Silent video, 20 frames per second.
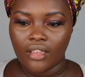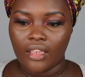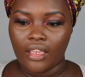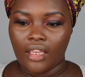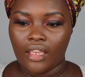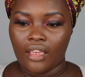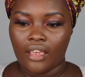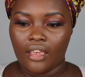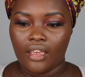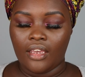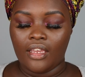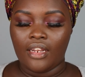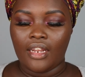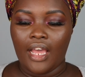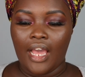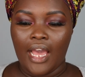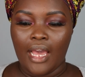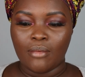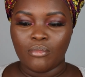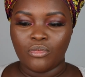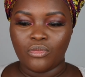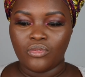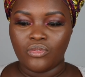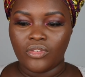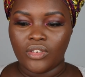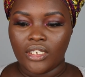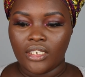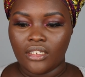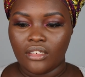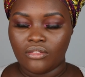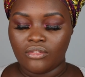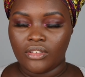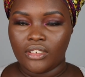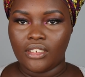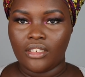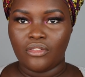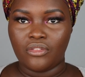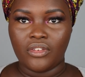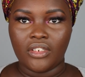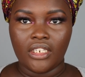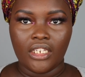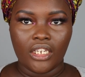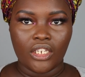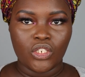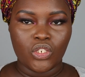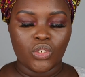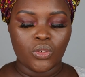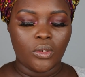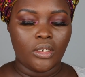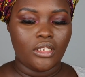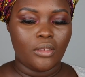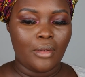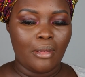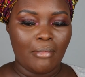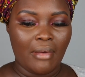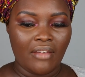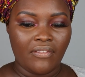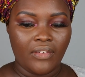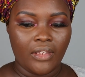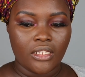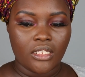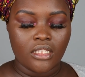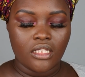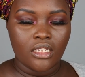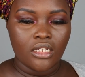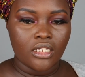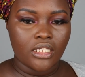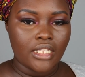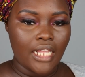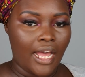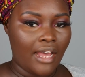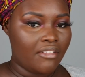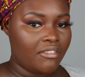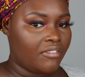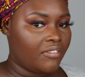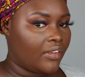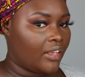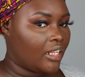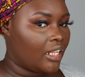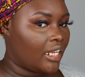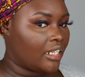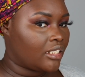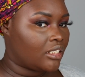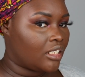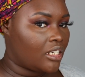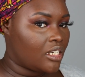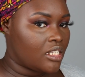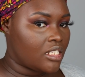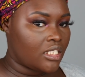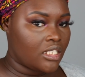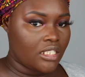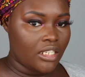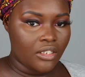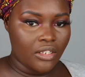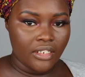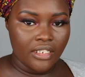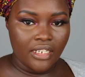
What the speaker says: And I'm really, really, really enjoying the way my face looks. I feel like the concealer